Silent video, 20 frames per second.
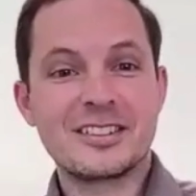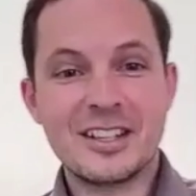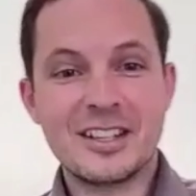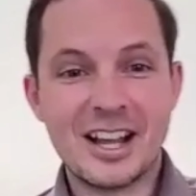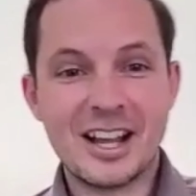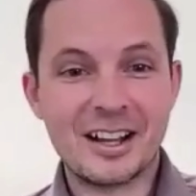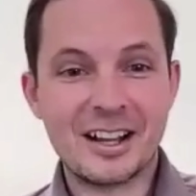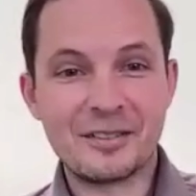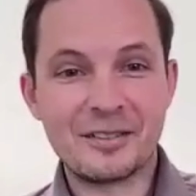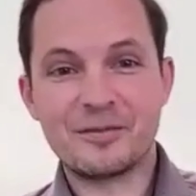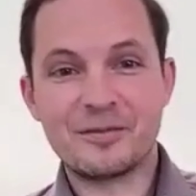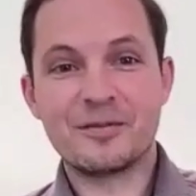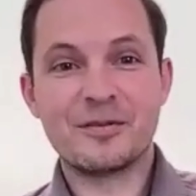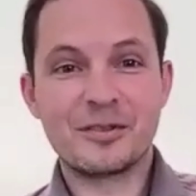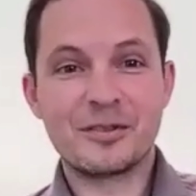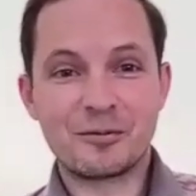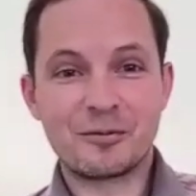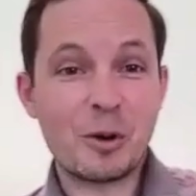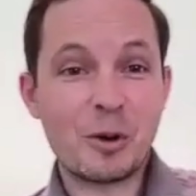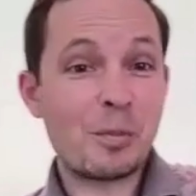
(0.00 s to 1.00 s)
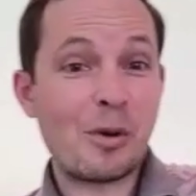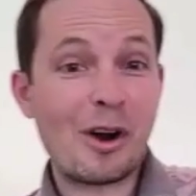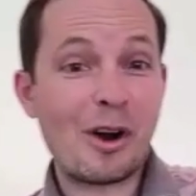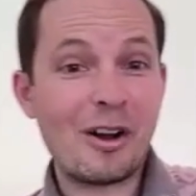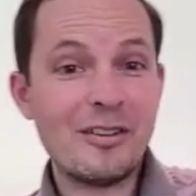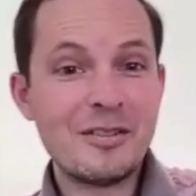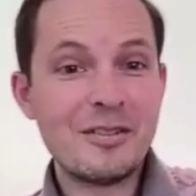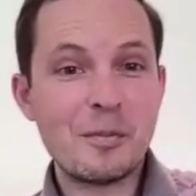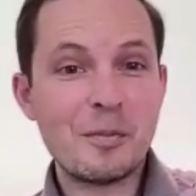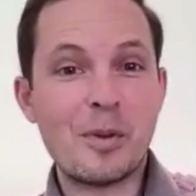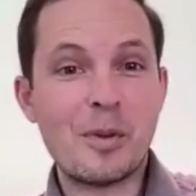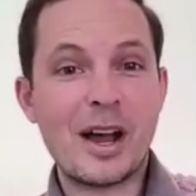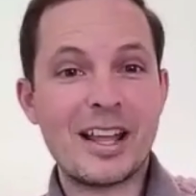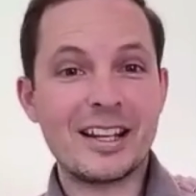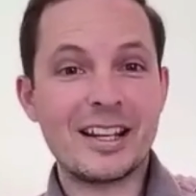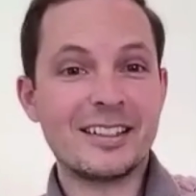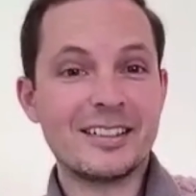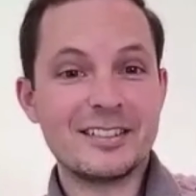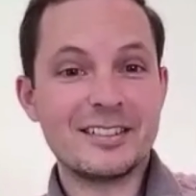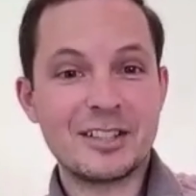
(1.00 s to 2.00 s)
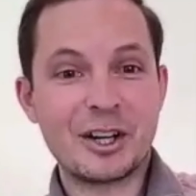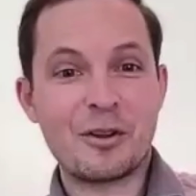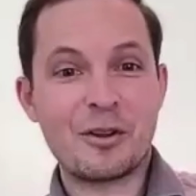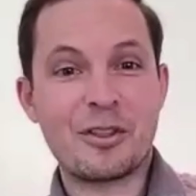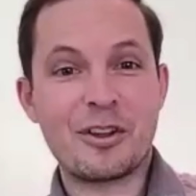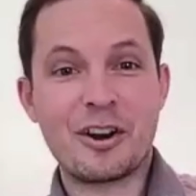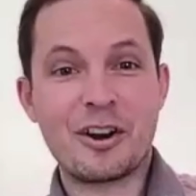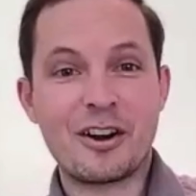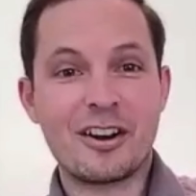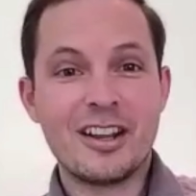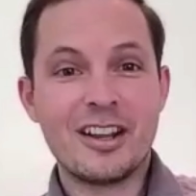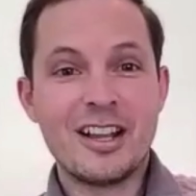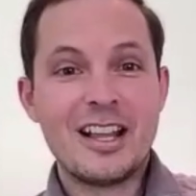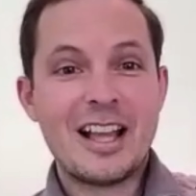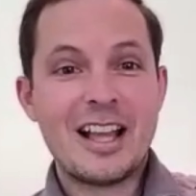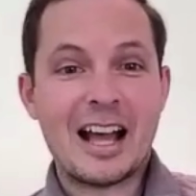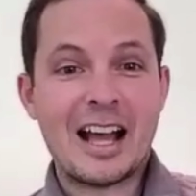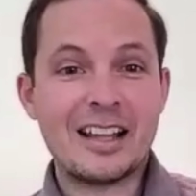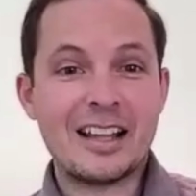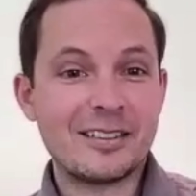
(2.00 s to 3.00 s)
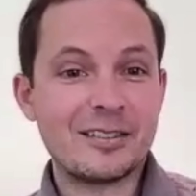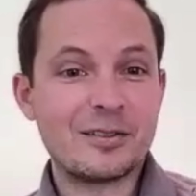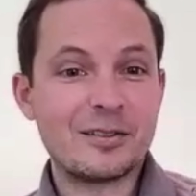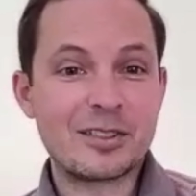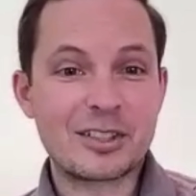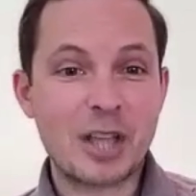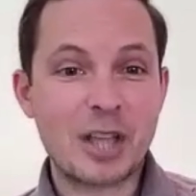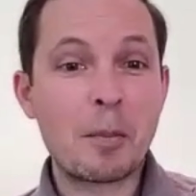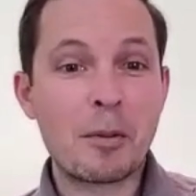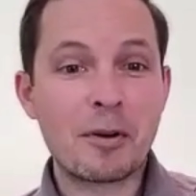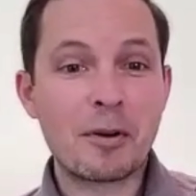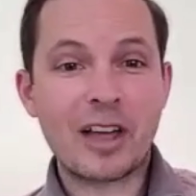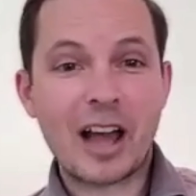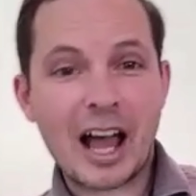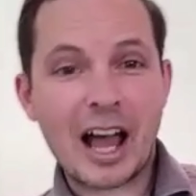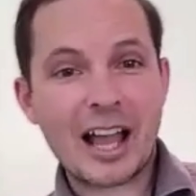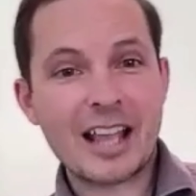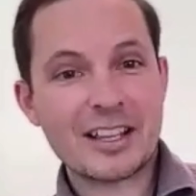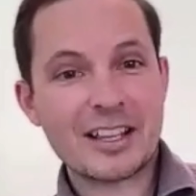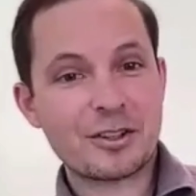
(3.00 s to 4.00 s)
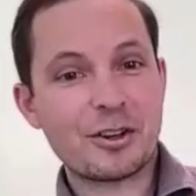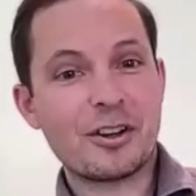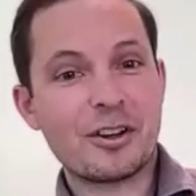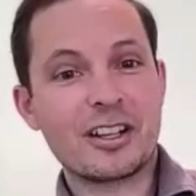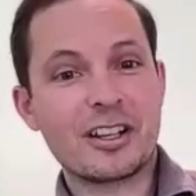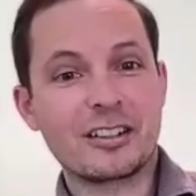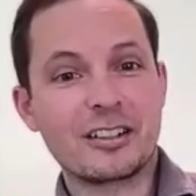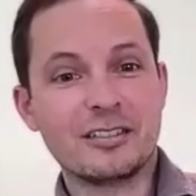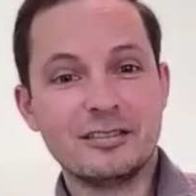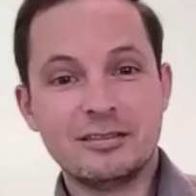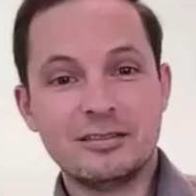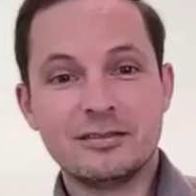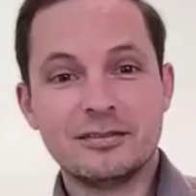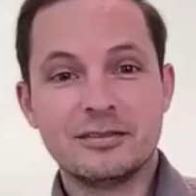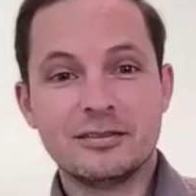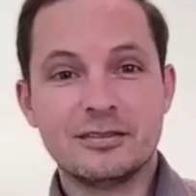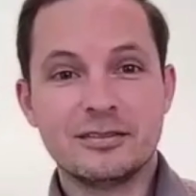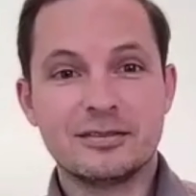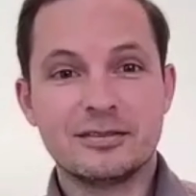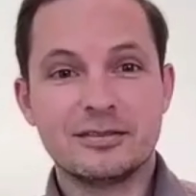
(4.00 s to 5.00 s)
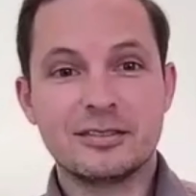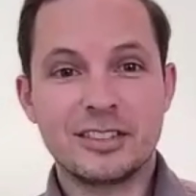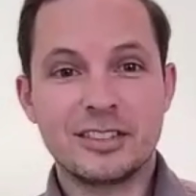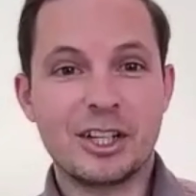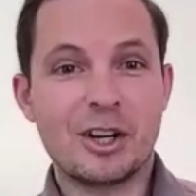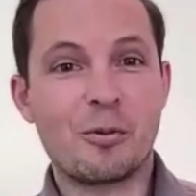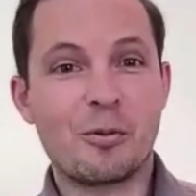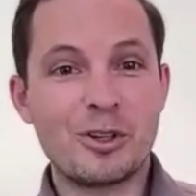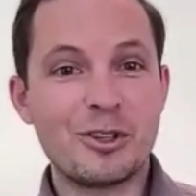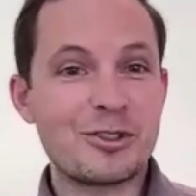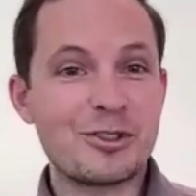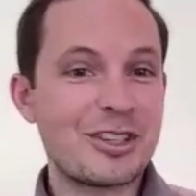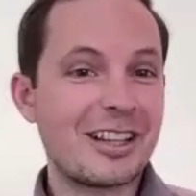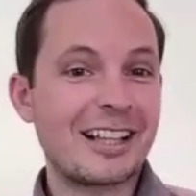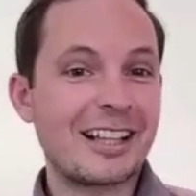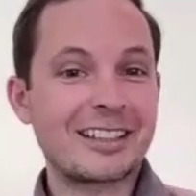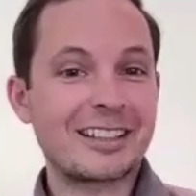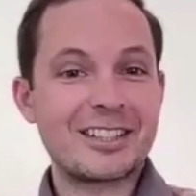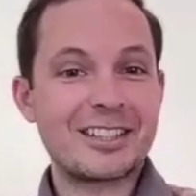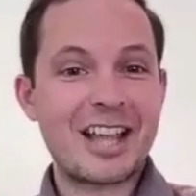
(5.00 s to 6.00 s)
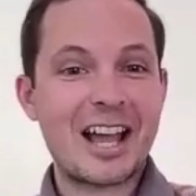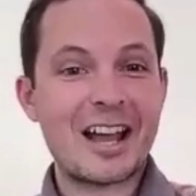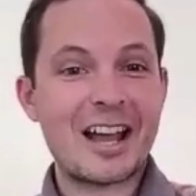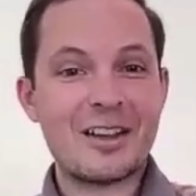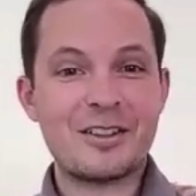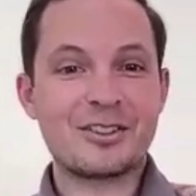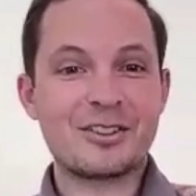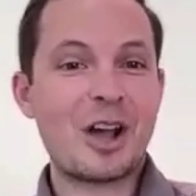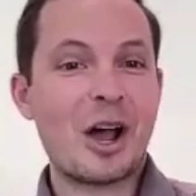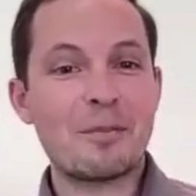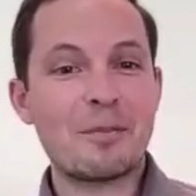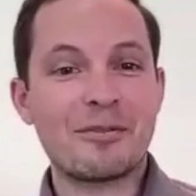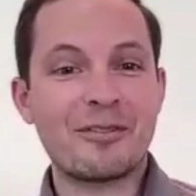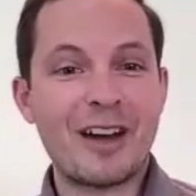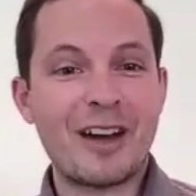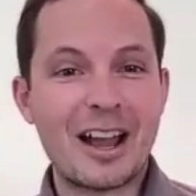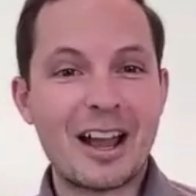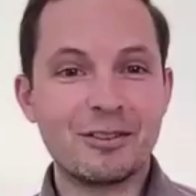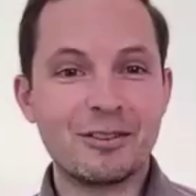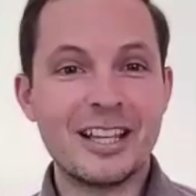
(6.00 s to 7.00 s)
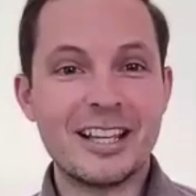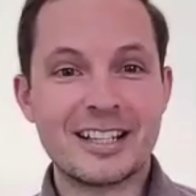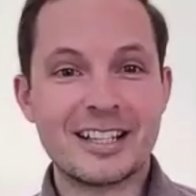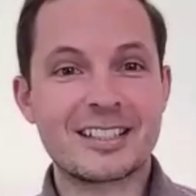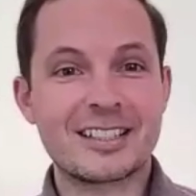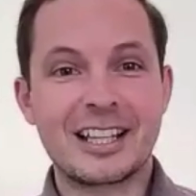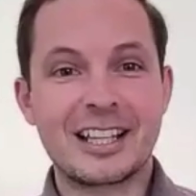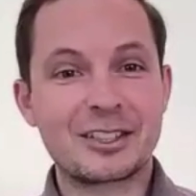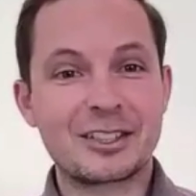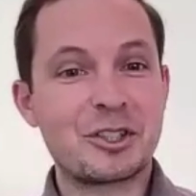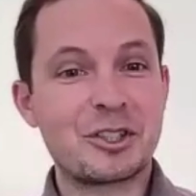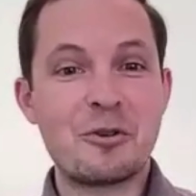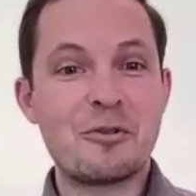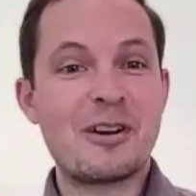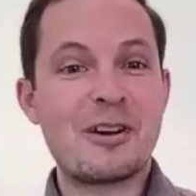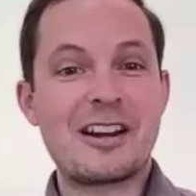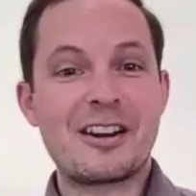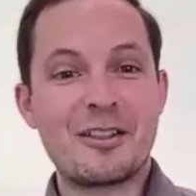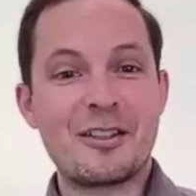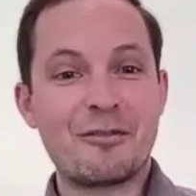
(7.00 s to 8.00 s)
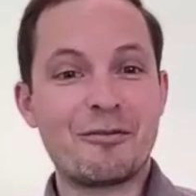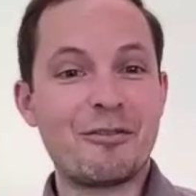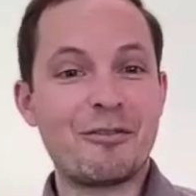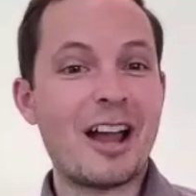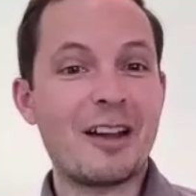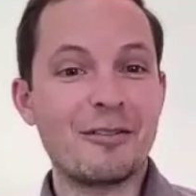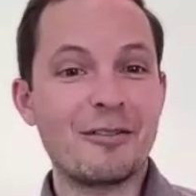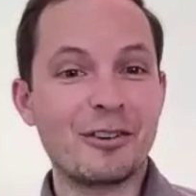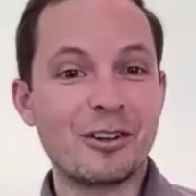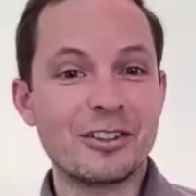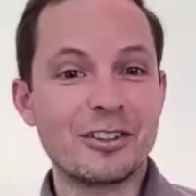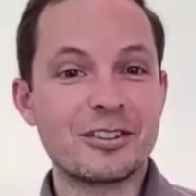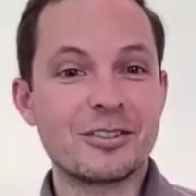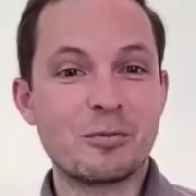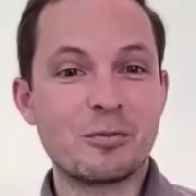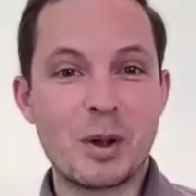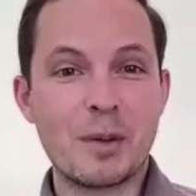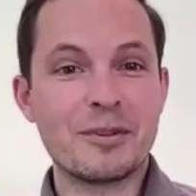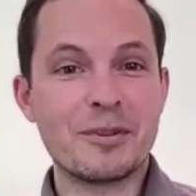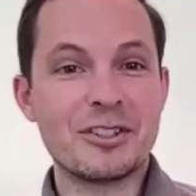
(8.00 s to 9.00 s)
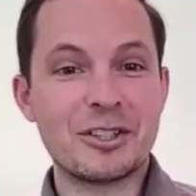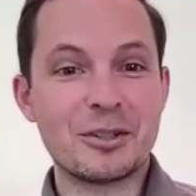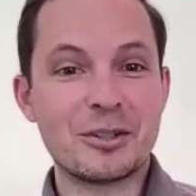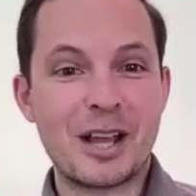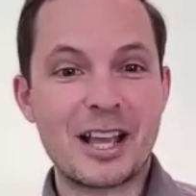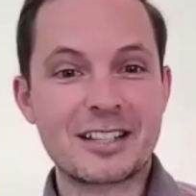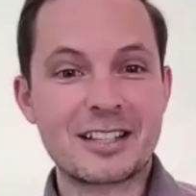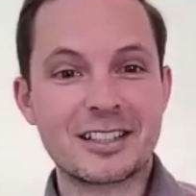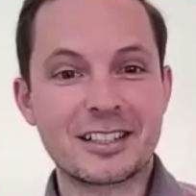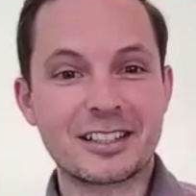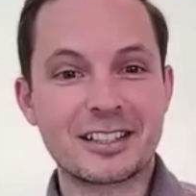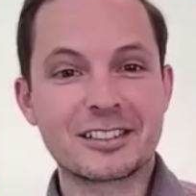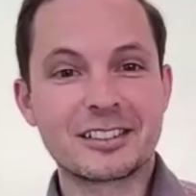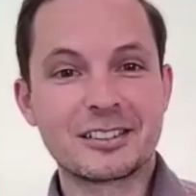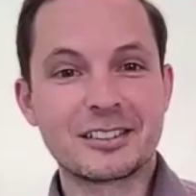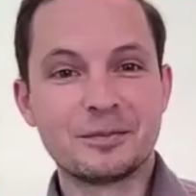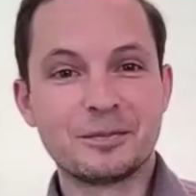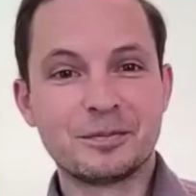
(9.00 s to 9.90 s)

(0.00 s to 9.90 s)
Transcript: uh, football but you know there are some of the highest earning you know when you see like the top, top five list like two out of the five are women's gymnastics